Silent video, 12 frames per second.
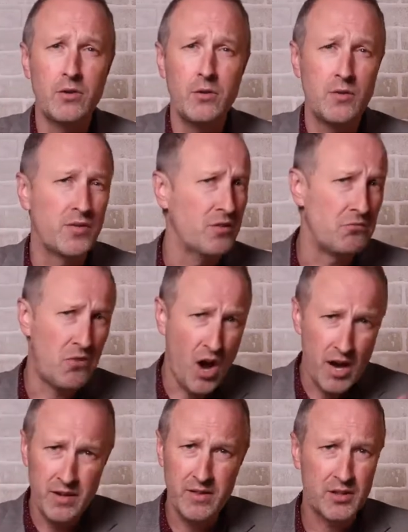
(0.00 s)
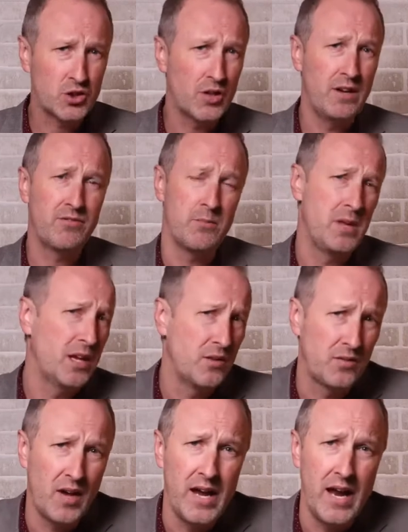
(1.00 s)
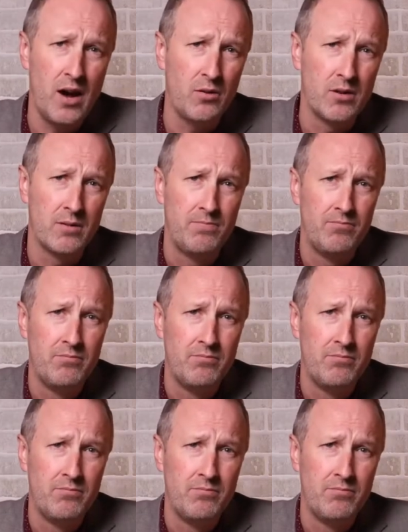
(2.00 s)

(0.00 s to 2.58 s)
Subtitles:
roots and rotted the tree from the inside out.